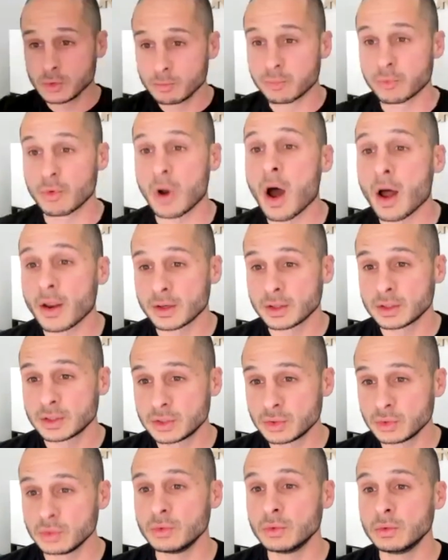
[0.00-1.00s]
brought
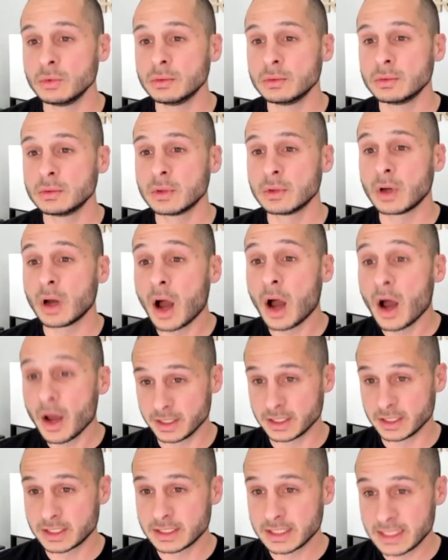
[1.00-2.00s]
to
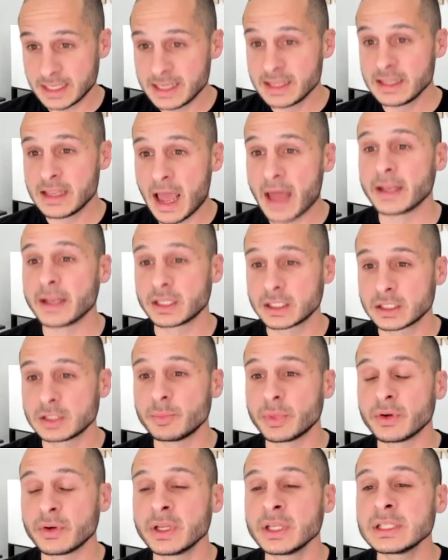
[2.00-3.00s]
us in that
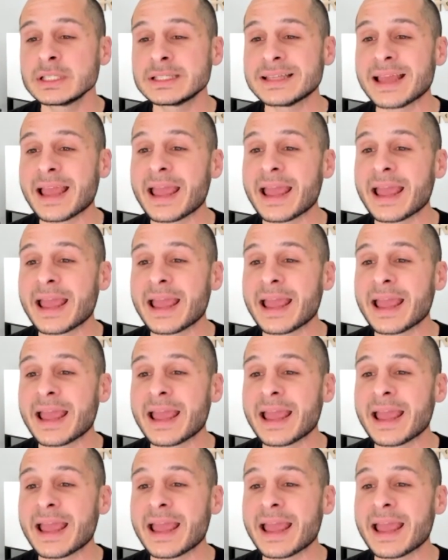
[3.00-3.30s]
experience.